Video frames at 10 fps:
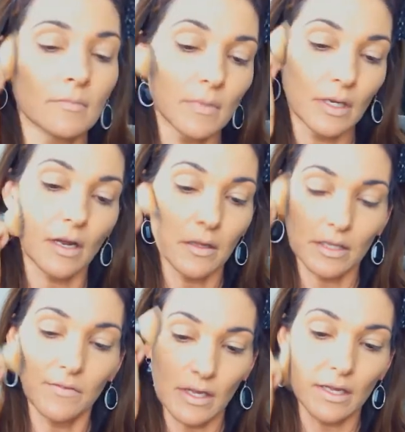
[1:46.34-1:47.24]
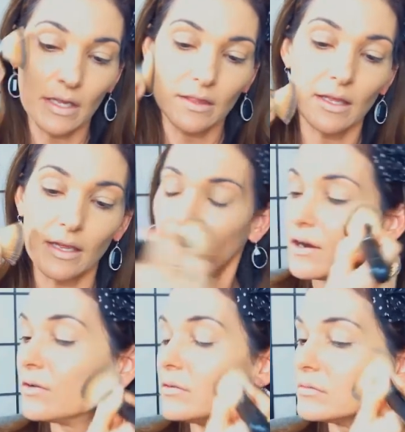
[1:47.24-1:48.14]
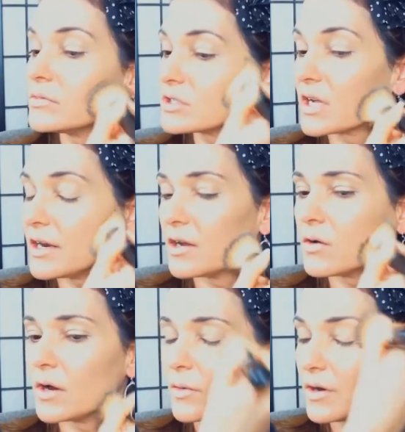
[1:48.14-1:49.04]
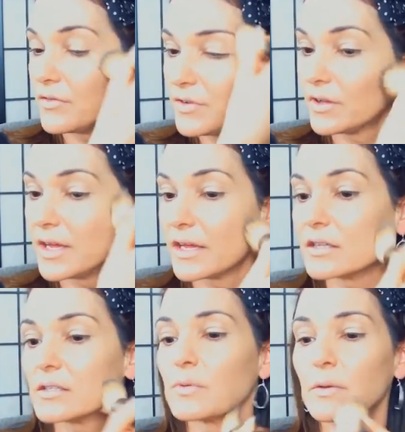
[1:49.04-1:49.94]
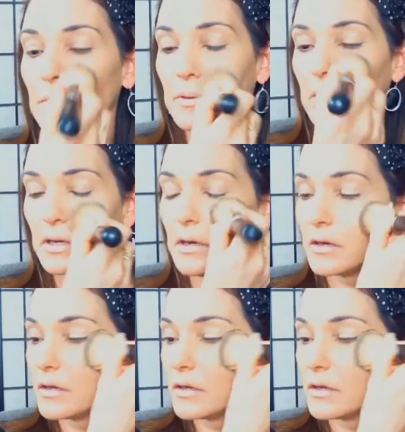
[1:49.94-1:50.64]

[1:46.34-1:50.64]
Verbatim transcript: and not leaving anything out. Just kind of going where I feel like it's been put.